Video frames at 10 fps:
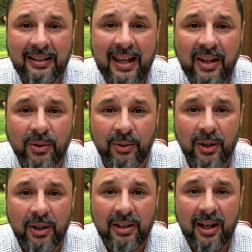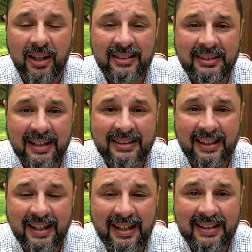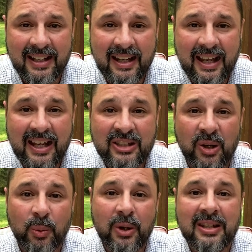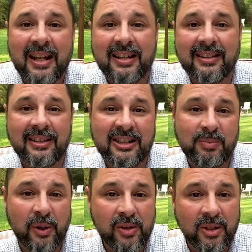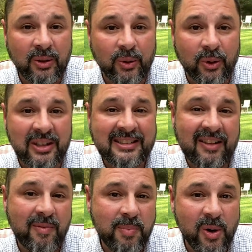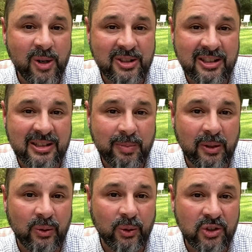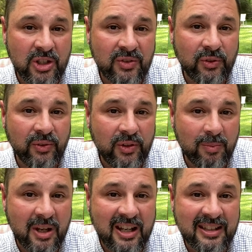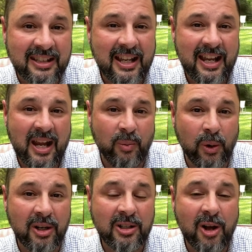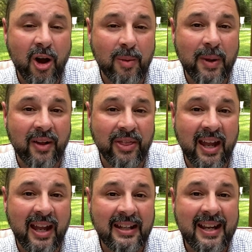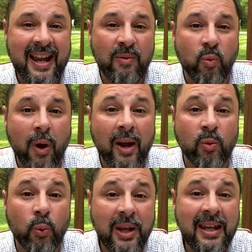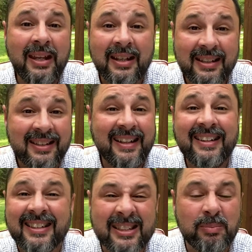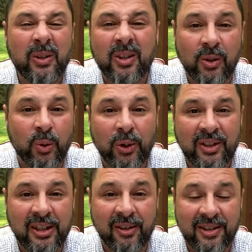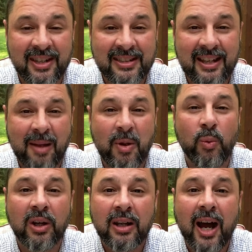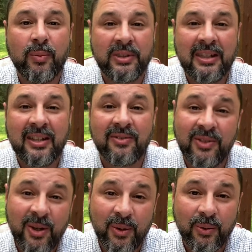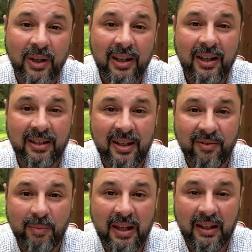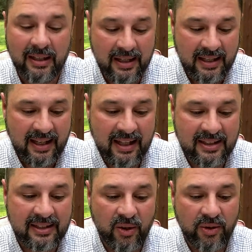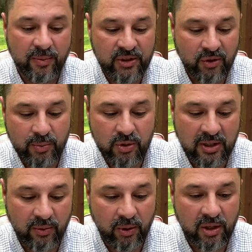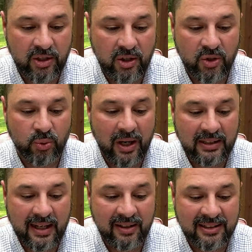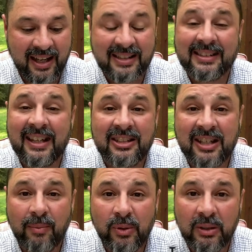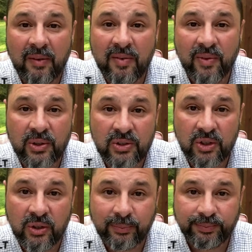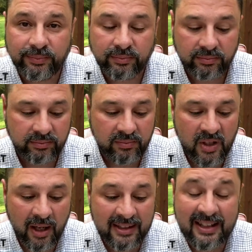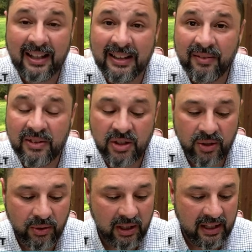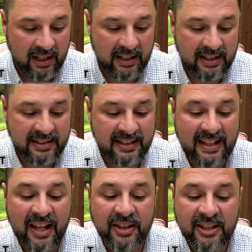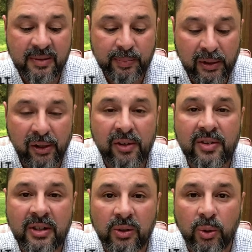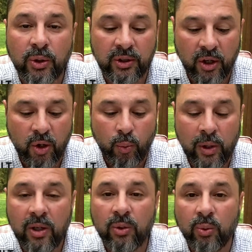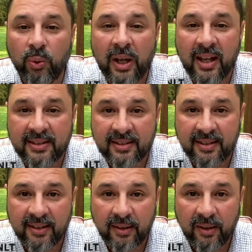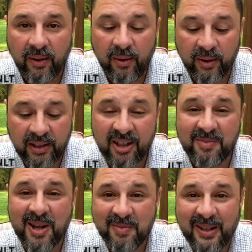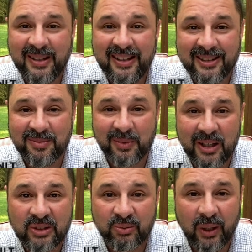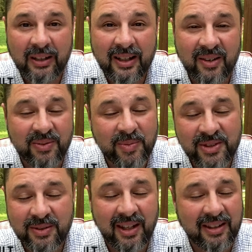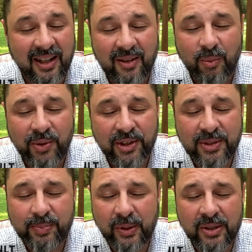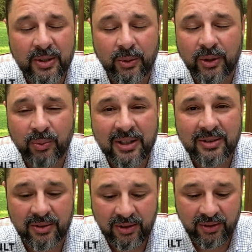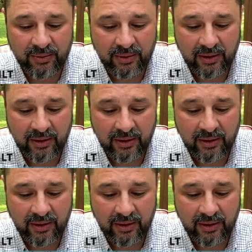candlesticks in it. And so we're going to take the Spirit of the Lord, seven parts of the Spirit of the Lord, just for a few minutes. And we're going to talk about that and why we need the Spirit of the Lord during this time and what God would give you and give me. And so the scripture that we're going to use right now is Isaiah chapter 11, verse 2. Isaiah 11:2, and it says, and the Spirit of the Lord will rest on him. How many need some rest right now from this and want the Spirit of the Lord to rest on you?